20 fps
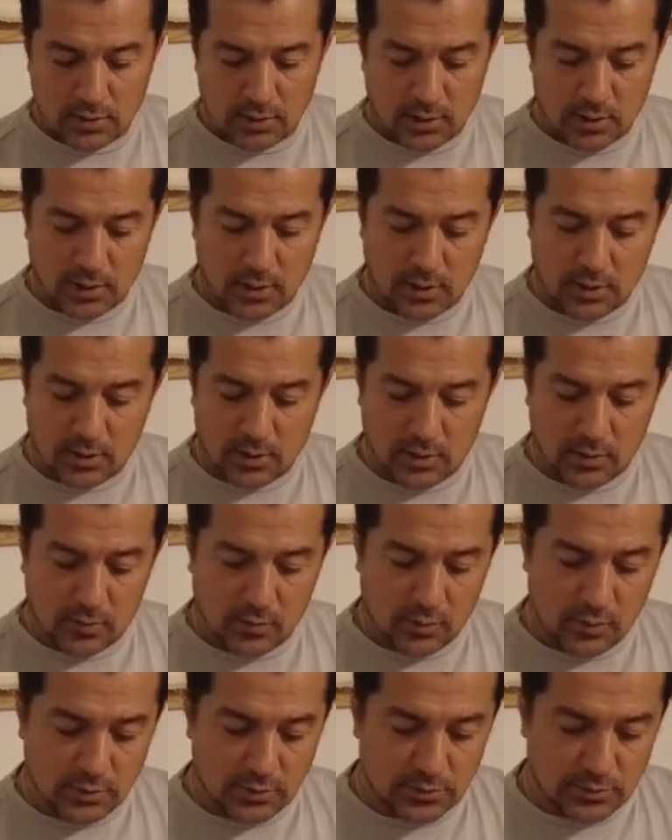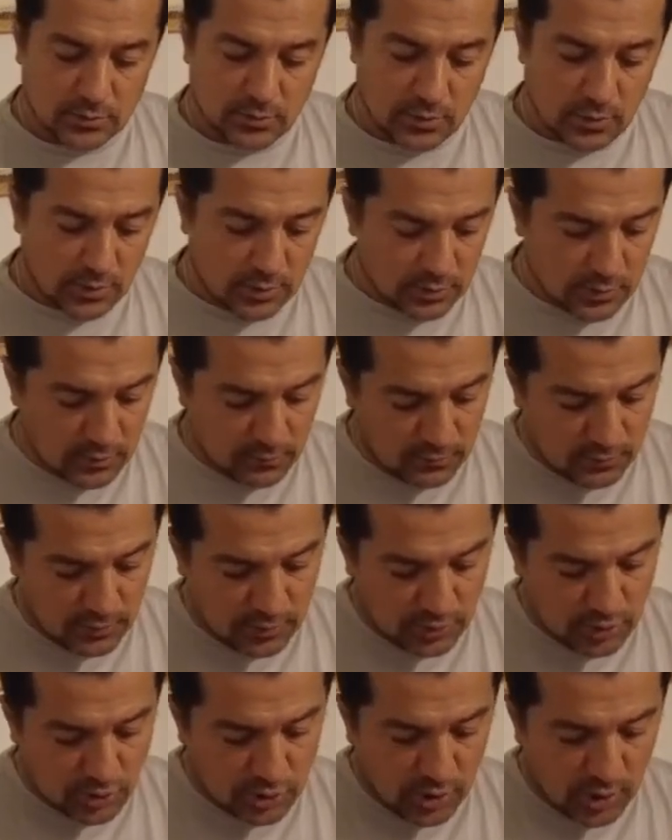and it was relatively
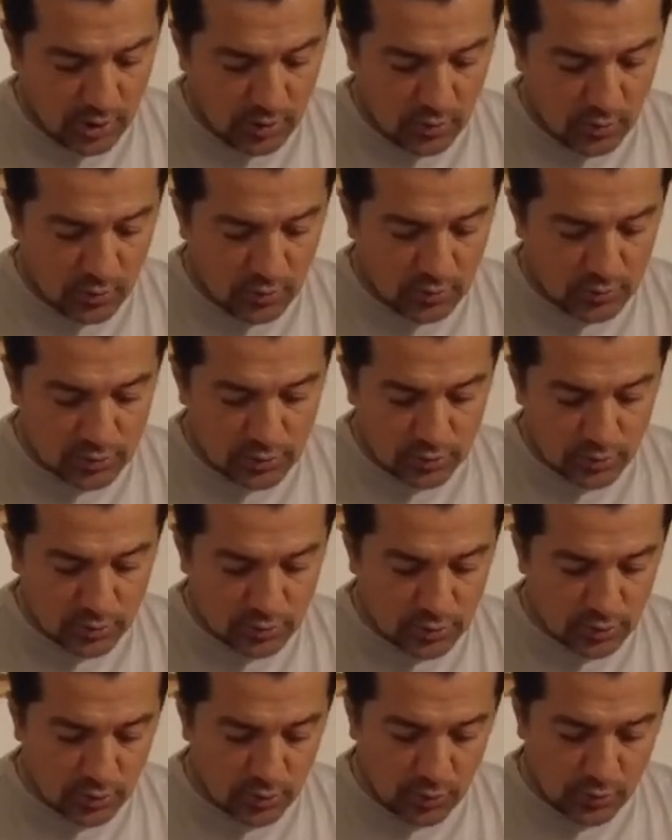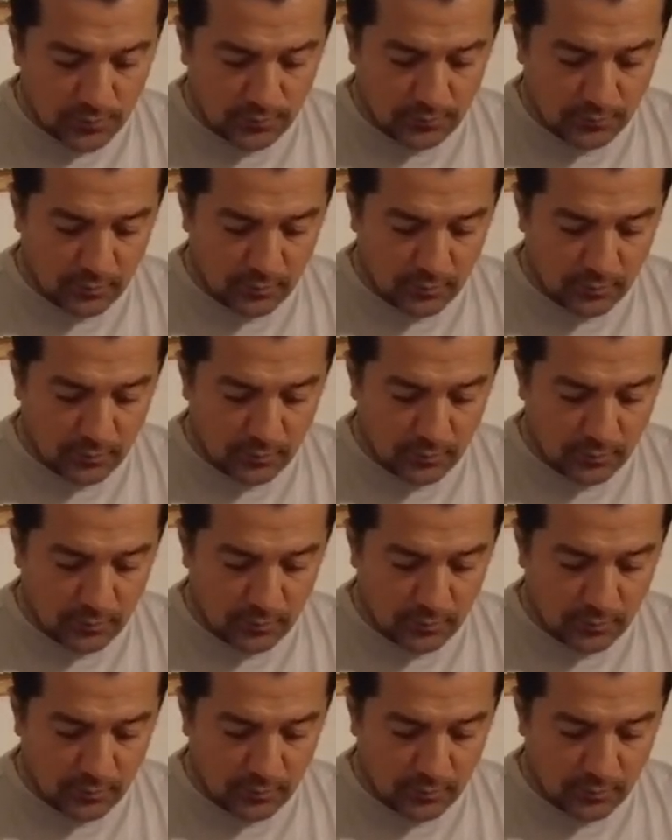dry also, so